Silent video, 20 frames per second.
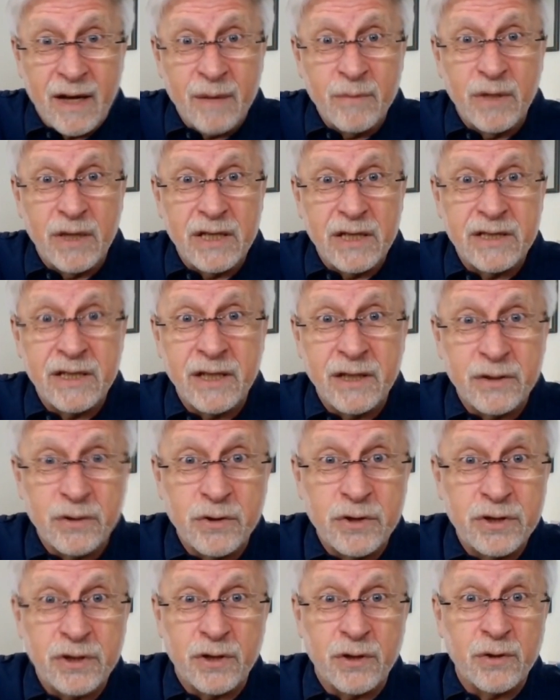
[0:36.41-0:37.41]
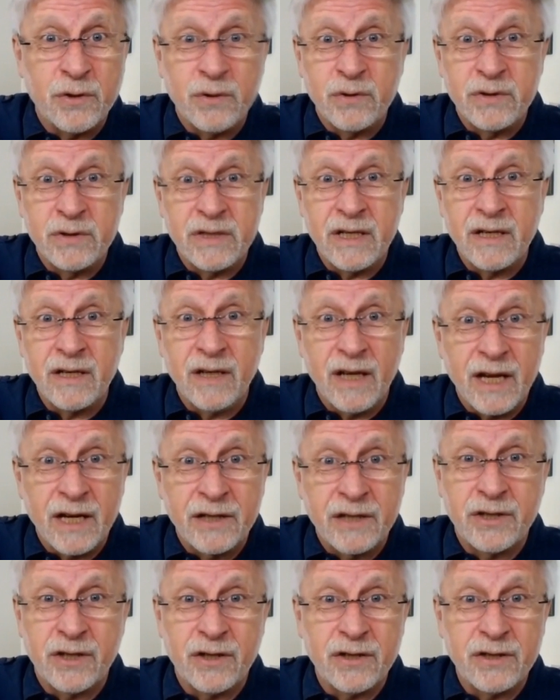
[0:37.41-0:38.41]
I'm listening to shows and
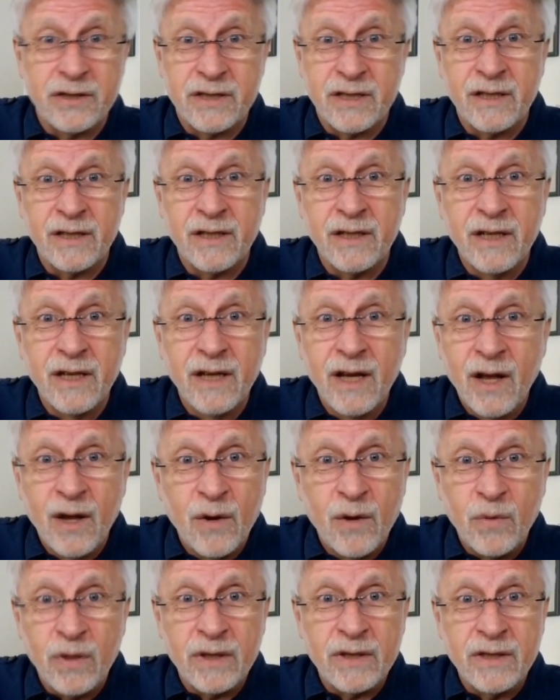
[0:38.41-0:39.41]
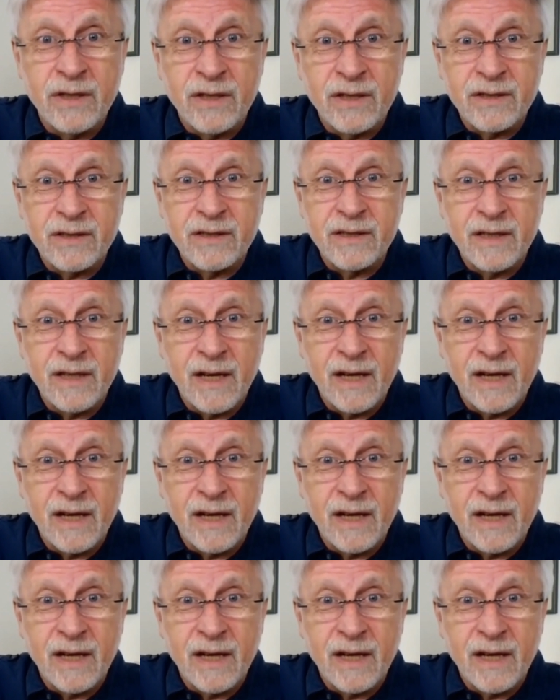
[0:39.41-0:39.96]
lectures and whatnot